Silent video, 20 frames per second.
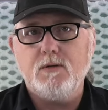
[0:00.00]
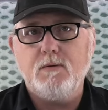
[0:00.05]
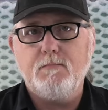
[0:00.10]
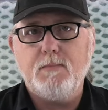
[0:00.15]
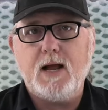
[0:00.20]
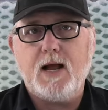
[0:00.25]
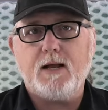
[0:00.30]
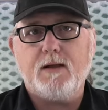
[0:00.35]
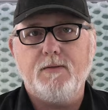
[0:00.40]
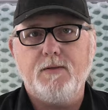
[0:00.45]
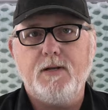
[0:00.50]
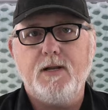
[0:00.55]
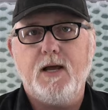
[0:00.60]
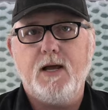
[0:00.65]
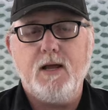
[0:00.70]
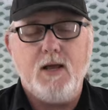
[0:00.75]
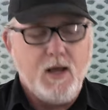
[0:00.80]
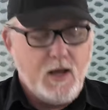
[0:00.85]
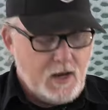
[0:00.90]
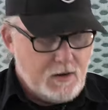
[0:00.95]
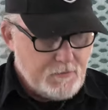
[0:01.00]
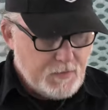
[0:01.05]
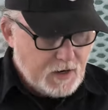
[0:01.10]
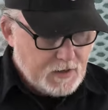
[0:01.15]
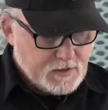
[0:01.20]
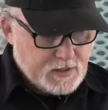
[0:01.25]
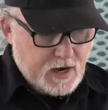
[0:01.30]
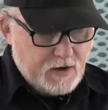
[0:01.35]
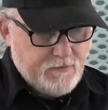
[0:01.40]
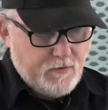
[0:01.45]
back in the day, and
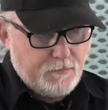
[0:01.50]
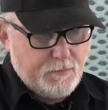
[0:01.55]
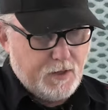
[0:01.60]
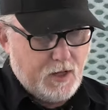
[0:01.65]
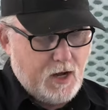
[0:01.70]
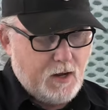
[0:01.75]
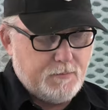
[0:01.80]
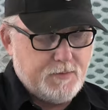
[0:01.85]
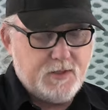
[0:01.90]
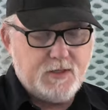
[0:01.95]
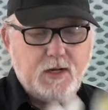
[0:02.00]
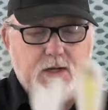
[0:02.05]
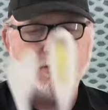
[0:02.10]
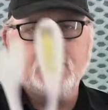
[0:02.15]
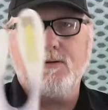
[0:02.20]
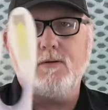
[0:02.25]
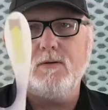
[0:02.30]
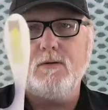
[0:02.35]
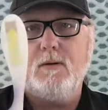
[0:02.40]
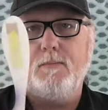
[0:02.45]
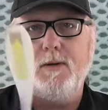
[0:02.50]
mine's kind of a blob stencil.